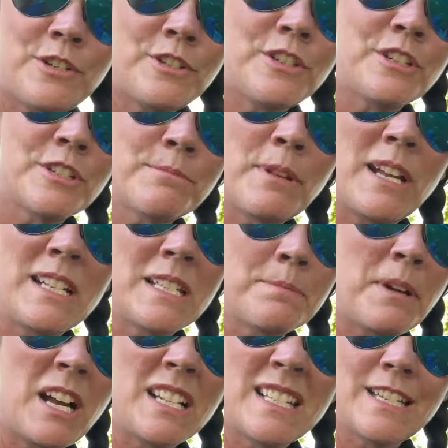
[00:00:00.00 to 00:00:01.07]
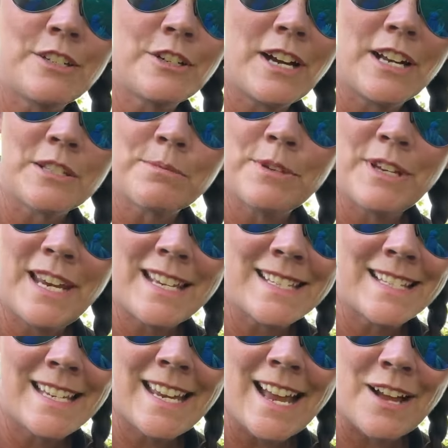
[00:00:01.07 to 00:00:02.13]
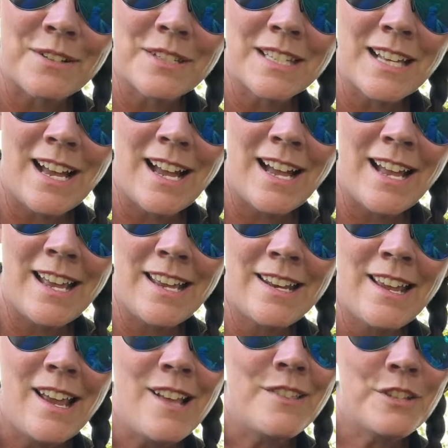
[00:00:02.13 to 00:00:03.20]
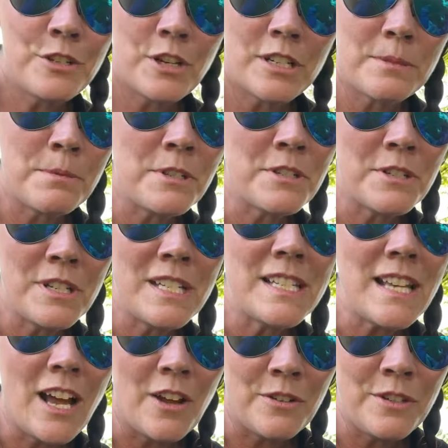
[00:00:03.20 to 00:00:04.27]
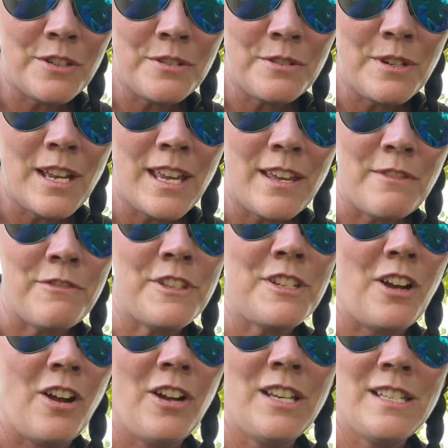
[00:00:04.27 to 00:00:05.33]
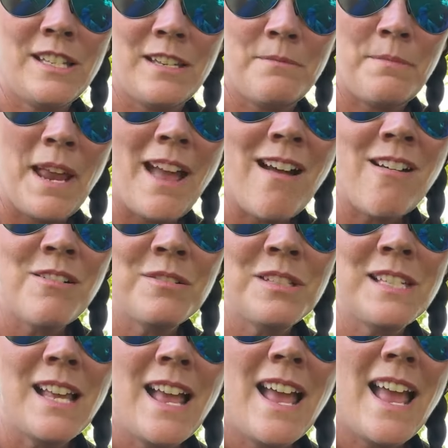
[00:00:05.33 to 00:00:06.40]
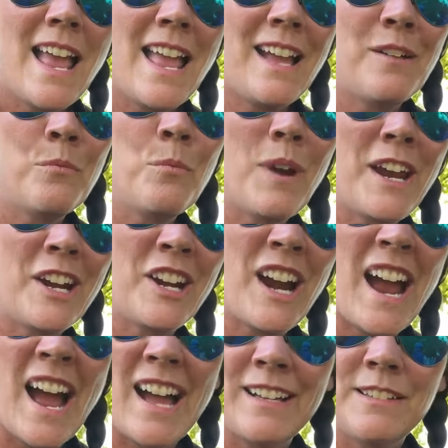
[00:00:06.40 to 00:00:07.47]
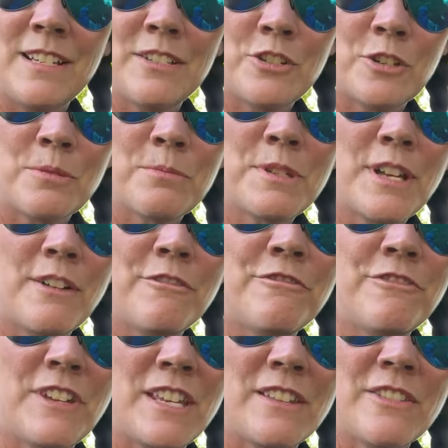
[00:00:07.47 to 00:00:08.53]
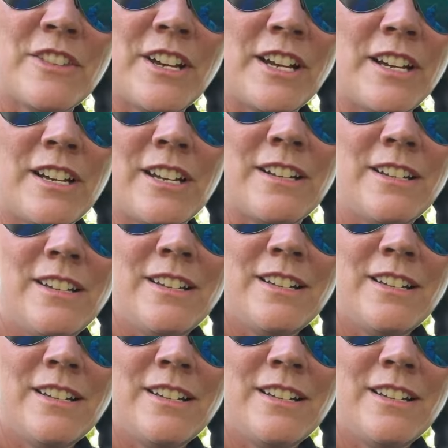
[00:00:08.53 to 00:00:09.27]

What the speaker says: there's blind spots in your house where you can't see outside, the transmitter is going to tell you if the dog is in bounds and where at in terms of feet the